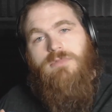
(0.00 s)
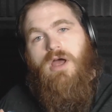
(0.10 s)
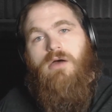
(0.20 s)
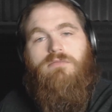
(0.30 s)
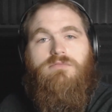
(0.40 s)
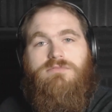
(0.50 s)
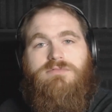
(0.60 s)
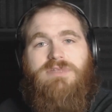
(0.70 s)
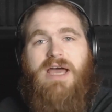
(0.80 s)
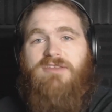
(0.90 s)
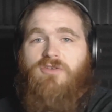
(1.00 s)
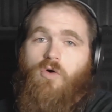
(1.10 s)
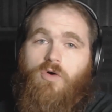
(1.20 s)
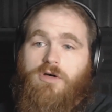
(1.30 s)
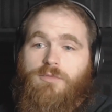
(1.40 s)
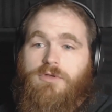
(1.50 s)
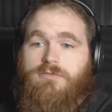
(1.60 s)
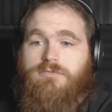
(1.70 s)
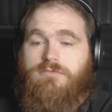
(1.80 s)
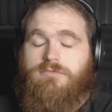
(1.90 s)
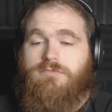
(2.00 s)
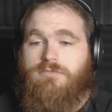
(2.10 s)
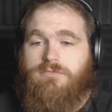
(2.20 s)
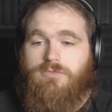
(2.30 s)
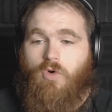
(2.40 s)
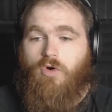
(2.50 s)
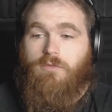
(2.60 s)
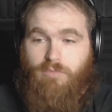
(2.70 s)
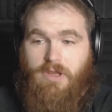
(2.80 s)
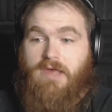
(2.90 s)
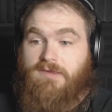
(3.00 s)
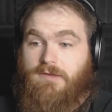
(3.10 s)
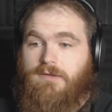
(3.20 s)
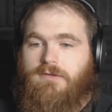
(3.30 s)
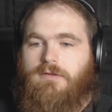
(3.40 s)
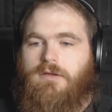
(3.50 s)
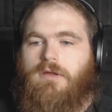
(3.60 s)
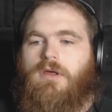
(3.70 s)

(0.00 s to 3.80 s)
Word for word: uh, not so horrible or pleasant,